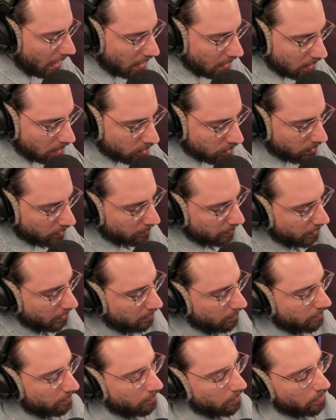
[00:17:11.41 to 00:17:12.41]
digital
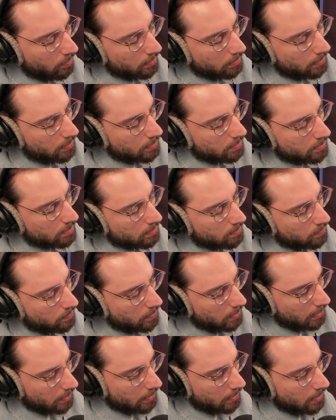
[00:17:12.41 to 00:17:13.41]
painting before, there's
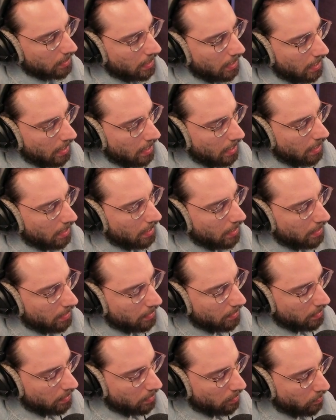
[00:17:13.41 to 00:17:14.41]
really
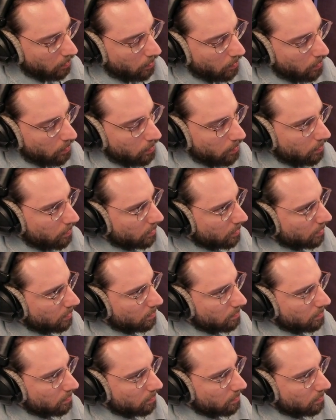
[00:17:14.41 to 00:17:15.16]
no